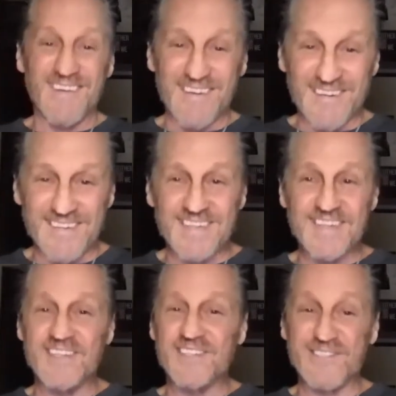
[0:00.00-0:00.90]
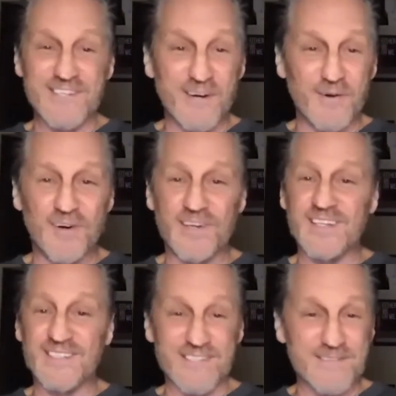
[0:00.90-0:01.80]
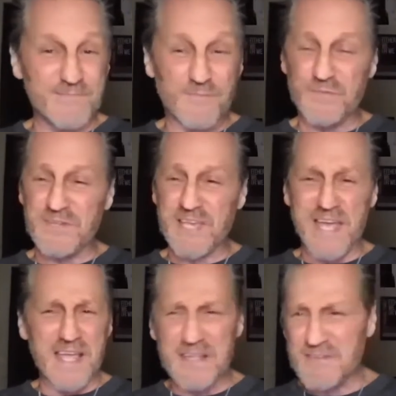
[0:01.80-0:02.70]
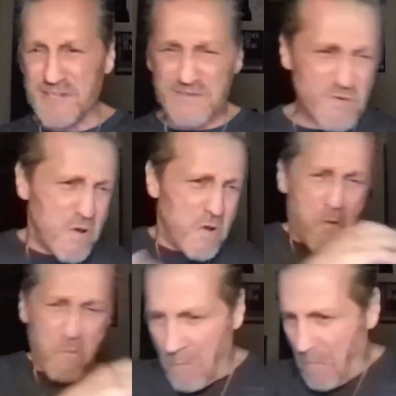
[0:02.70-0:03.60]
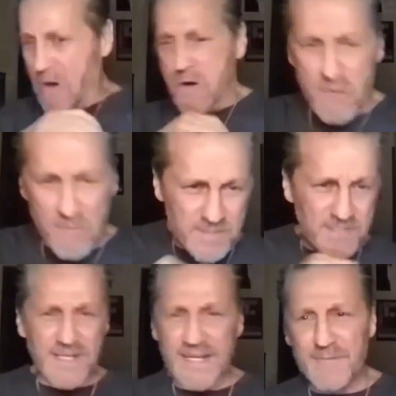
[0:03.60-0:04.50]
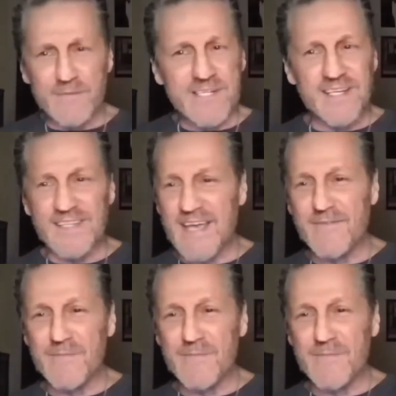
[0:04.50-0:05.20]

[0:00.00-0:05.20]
And to just go on and just tag and just whoom, just like he was hitting a heavy bag.